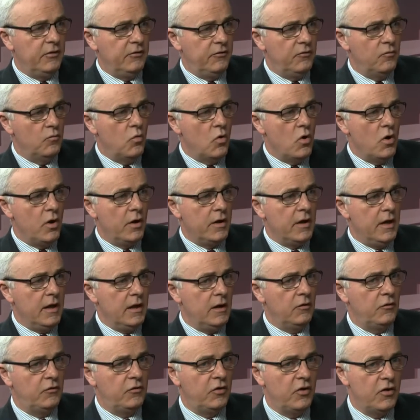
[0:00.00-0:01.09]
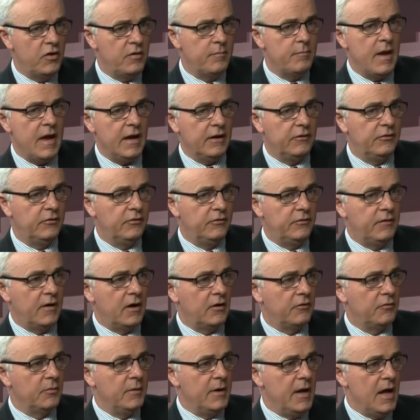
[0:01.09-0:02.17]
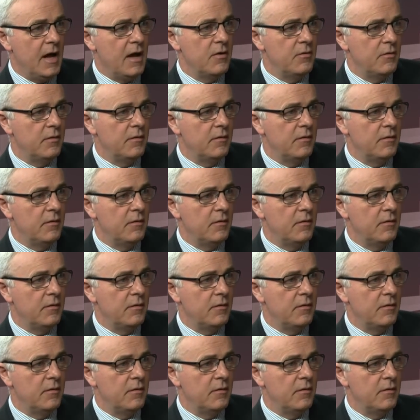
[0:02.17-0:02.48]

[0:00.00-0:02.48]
isn't working. Turnbacks, as far as we know,